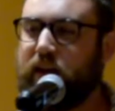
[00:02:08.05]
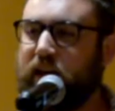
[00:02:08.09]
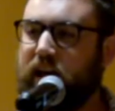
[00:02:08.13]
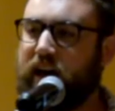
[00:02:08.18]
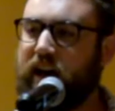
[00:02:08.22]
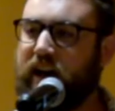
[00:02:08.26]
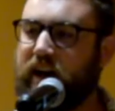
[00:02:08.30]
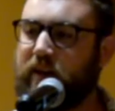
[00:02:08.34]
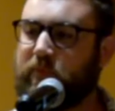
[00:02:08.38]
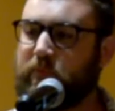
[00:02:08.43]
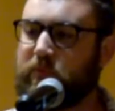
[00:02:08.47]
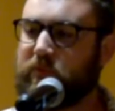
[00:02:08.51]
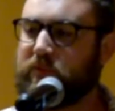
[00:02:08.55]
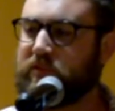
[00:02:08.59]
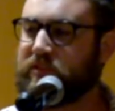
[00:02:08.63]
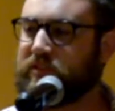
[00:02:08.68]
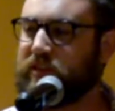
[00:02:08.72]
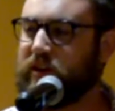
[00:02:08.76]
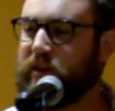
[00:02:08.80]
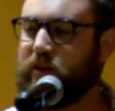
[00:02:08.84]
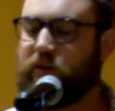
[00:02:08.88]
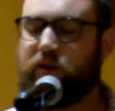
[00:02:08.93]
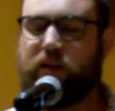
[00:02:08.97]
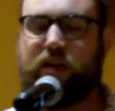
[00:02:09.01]
Um,
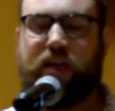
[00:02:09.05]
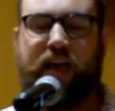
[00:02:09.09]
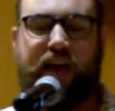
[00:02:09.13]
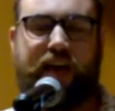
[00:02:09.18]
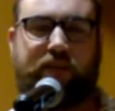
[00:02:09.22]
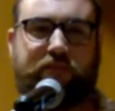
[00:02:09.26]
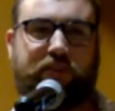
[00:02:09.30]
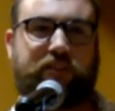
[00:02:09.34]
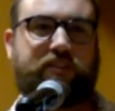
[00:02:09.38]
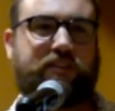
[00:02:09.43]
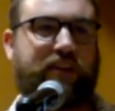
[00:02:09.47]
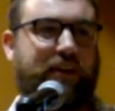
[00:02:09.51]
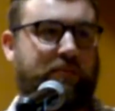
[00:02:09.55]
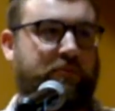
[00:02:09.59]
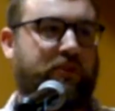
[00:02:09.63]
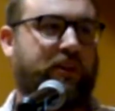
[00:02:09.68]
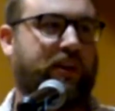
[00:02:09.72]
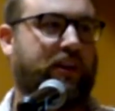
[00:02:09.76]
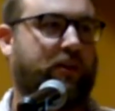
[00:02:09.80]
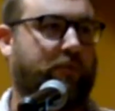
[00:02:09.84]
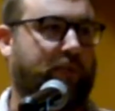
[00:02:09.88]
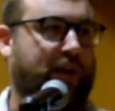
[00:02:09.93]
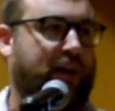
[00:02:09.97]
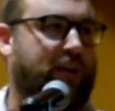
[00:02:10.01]
so every time you
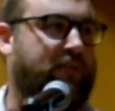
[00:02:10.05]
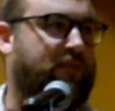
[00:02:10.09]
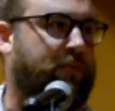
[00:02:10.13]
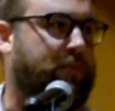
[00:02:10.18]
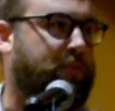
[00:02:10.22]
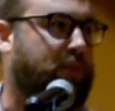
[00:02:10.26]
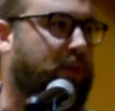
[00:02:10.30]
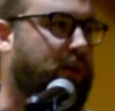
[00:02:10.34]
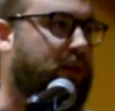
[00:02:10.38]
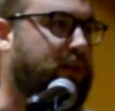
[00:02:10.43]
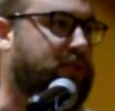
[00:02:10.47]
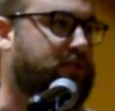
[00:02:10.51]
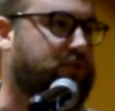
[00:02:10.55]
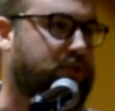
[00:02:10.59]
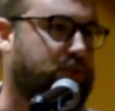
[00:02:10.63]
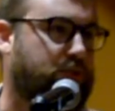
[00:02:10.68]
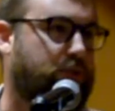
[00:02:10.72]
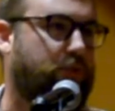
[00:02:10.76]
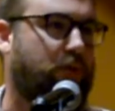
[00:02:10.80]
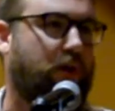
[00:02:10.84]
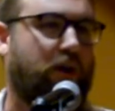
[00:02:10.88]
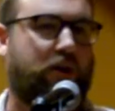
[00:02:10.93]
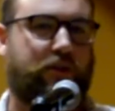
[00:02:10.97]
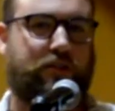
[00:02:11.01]
get a round of applause,
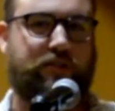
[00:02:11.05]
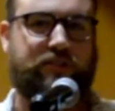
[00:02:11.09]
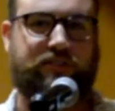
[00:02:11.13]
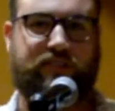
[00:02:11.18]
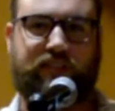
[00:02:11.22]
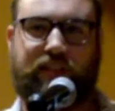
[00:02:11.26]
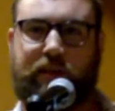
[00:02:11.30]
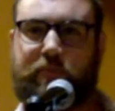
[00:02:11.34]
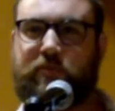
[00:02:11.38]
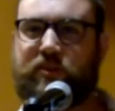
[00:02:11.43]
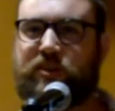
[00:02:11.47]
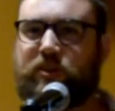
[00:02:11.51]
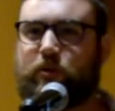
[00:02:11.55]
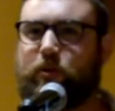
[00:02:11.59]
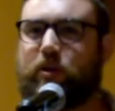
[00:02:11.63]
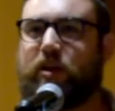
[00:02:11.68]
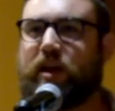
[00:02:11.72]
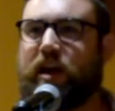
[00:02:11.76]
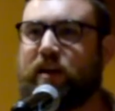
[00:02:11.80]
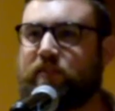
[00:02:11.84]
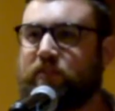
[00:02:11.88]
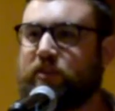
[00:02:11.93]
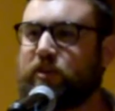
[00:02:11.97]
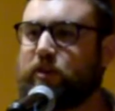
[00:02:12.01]
you are a celebrity. You are
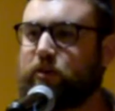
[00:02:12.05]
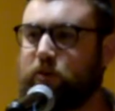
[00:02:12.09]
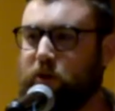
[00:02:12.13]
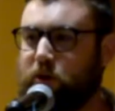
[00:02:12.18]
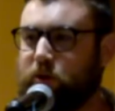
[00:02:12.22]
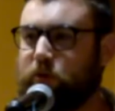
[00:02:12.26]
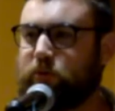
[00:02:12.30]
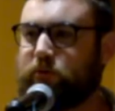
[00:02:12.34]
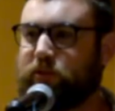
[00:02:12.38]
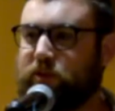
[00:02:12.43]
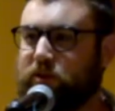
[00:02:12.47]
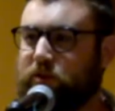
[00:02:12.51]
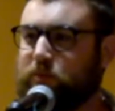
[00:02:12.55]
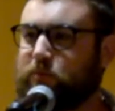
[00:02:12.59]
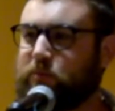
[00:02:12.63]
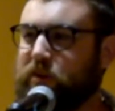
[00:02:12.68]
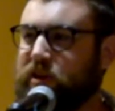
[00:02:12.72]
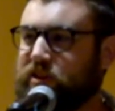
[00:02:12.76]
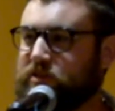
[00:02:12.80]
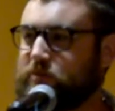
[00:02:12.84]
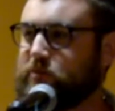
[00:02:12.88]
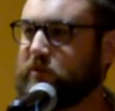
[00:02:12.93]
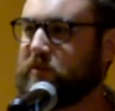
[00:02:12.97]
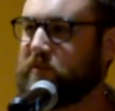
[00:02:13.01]
having your own little
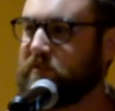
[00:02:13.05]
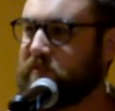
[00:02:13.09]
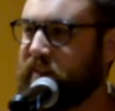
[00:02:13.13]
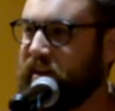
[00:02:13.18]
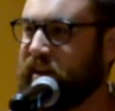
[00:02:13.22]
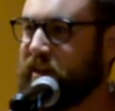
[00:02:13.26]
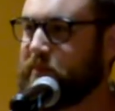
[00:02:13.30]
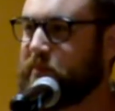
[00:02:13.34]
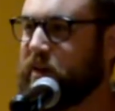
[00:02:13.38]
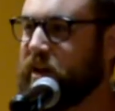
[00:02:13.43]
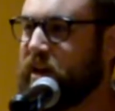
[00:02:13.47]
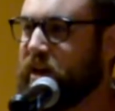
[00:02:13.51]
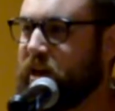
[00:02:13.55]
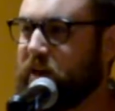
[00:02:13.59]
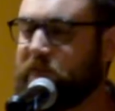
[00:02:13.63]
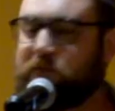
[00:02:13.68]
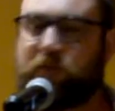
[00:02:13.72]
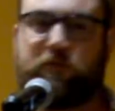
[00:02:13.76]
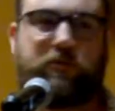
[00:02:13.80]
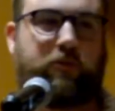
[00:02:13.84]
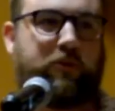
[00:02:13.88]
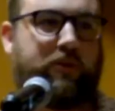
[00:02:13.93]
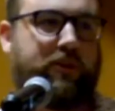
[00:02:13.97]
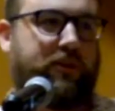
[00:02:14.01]
brush with fame. If
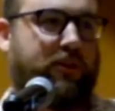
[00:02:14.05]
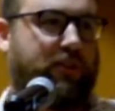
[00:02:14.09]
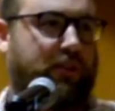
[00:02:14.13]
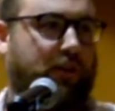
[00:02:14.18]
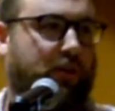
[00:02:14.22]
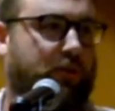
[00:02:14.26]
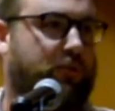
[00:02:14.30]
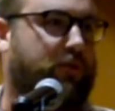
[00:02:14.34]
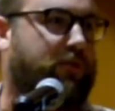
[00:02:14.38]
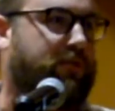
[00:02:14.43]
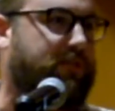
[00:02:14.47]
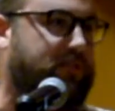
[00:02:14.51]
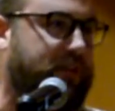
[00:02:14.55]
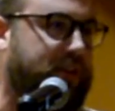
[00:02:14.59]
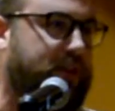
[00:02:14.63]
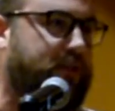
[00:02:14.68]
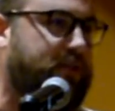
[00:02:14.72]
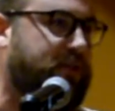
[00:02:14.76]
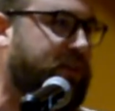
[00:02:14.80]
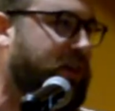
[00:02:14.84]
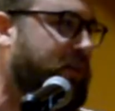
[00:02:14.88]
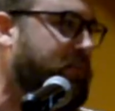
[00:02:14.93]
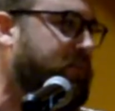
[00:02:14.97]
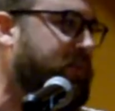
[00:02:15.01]
you do it at a local
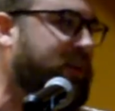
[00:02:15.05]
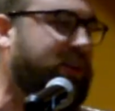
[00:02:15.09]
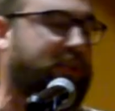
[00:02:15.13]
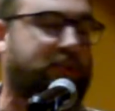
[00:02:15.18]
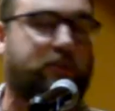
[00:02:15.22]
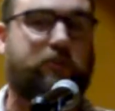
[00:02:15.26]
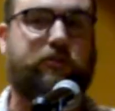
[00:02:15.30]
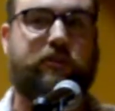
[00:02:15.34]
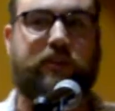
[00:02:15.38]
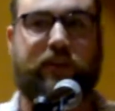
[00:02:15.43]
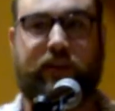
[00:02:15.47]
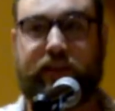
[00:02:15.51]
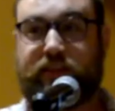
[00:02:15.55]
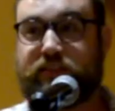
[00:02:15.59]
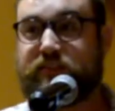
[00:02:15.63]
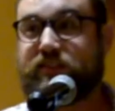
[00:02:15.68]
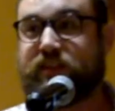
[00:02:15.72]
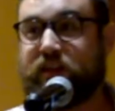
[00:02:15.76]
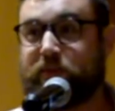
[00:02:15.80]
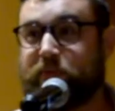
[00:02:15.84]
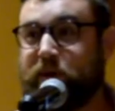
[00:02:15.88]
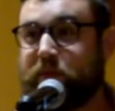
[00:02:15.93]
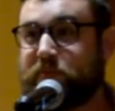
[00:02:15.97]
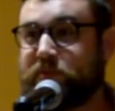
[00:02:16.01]
theater company, little kids
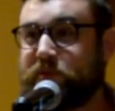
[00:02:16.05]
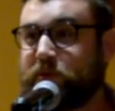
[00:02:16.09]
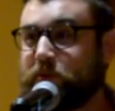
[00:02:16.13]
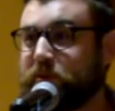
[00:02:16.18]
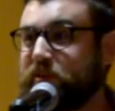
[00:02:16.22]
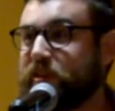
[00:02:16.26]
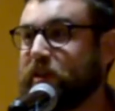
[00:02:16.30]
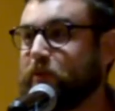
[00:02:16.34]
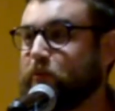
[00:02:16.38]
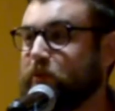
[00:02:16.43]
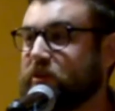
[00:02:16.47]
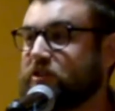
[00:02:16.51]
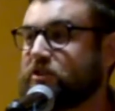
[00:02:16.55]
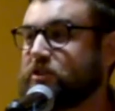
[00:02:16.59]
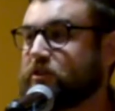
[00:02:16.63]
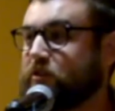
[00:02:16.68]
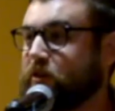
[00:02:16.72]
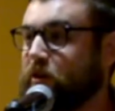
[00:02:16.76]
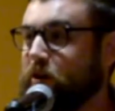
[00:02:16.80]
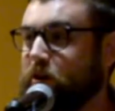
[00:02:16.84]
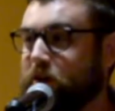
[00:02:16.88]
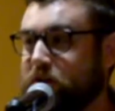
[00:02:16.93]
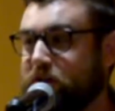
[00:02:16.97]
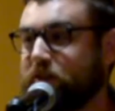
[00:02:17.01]
come up to you and they want
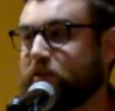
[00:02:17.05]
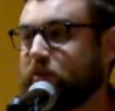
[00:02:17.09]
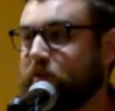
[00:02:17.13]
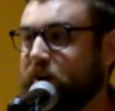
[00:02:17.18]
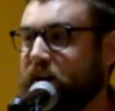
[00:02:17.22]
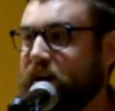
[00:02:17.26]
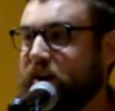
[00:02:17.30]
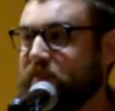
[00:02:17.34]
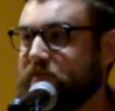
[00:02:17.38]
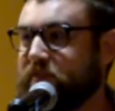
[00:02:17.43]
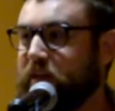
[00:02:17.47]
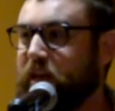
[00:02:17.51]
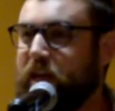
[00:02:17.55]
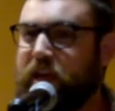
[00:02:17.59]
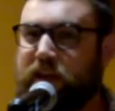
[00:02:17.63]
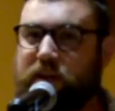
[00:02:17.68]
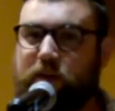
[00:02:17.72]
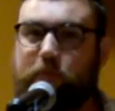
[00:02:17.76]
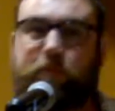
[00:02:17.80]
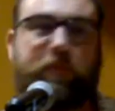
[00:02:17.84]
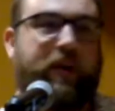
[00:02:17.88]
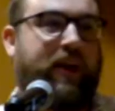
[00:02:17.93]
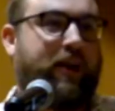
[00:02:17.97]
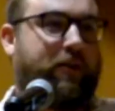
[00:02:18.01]
your autograph.
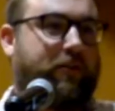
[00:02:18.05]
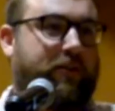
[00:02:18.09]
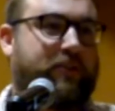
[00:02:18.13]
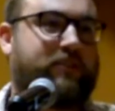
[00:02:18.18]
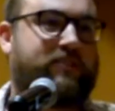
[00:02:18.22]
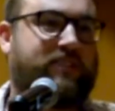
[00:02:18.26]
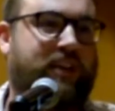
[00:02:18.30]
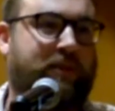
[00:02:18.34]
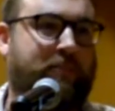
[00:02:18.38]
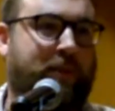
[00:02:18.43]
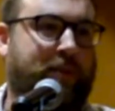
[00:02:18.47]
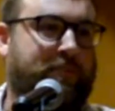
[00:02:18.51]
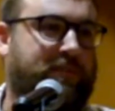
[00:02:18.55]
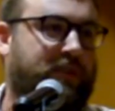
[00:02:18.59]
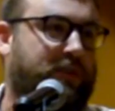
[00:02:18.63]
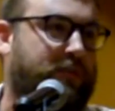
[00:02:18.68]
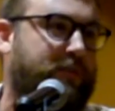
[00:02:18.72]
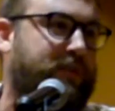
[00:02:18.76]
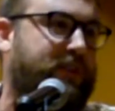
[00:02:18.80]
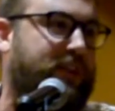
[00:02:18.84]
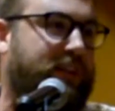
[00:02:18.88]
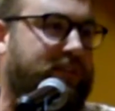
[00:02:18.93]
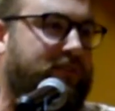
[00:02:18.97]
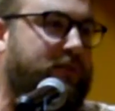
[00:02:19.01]
Your parents come up to
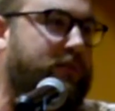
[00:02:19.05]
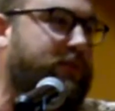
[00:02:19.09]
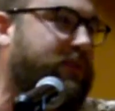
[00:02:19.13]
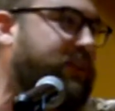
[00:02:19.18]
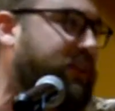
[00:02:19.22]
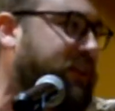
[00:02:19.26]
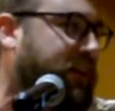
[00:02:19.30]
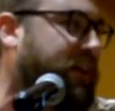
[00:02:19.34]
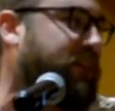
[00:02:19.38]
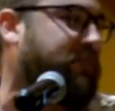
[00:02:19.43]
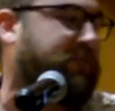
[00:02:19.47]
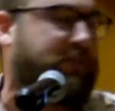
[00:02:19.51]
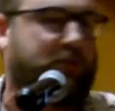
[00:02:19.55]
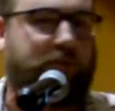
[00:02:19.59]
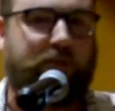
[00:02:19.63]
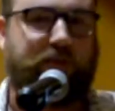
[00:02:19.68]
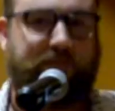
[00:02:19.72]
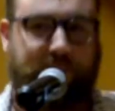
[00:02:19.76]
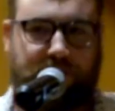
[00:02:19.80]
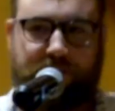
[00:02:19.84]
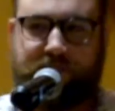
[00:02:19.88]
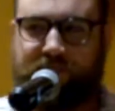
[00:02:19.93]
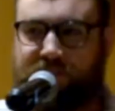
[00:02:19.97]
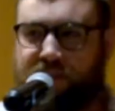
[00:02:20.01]
you and give you a gift, or
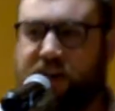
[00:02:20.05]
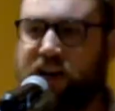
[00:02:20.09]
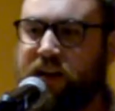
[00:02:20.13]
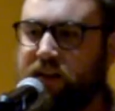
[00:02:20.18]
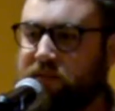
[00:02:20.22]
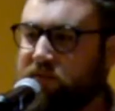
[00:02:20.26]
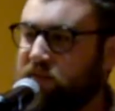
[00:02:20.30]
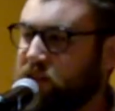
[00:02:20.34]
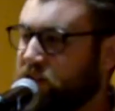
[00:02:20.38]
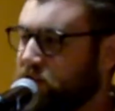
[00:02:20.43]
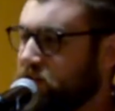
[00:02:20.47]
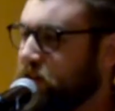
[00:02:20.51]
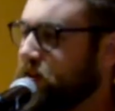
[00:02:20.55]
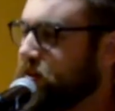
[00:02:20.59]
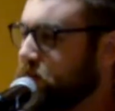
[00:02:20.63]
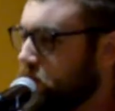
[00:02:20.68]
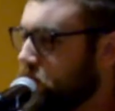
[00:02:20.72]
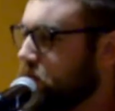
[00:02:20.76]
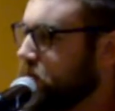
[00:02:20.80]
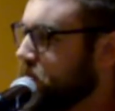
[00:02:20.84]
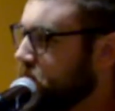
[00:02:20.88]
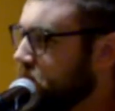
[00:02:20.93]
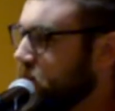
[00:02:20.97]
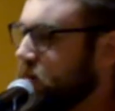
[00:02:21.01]
if you're five, they take
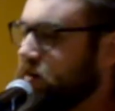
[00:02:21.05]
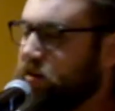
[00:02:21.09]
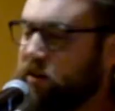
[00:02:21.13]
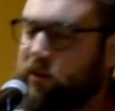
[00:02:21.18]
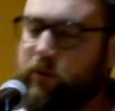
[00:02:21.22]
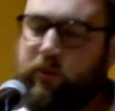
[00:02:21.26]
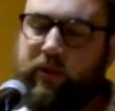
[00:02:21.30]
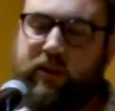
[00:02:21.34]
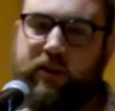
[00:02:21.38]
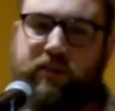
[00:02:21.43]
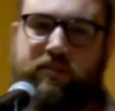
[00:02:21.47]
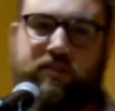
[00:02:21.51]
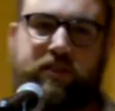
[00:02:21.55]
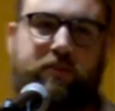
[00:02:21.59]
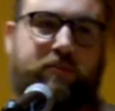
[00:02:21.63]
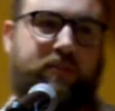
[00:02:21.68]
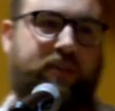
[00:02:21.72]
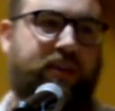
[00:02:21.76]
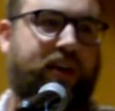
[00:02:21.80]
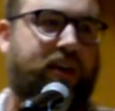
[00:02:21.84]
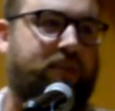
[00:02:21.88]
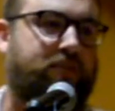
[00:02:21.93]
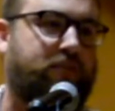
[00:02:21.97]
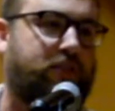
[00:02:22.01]
you to Dairy Queen or
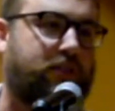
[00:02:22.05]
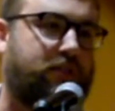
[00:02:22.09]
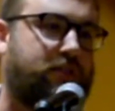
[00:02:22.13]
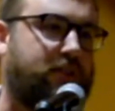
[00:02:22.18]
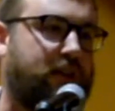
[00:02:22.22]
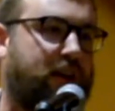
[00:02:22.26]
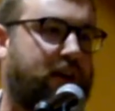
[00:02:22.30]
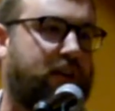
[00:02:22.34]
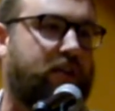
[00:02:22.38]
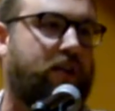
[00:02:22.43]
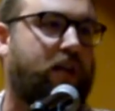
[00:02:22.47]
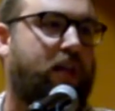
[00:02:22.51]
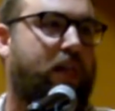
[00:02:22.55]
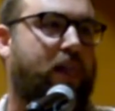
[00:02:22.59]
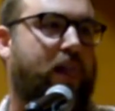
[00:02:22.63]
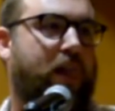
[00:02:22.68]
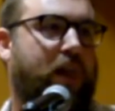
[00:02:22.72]
something after you're done.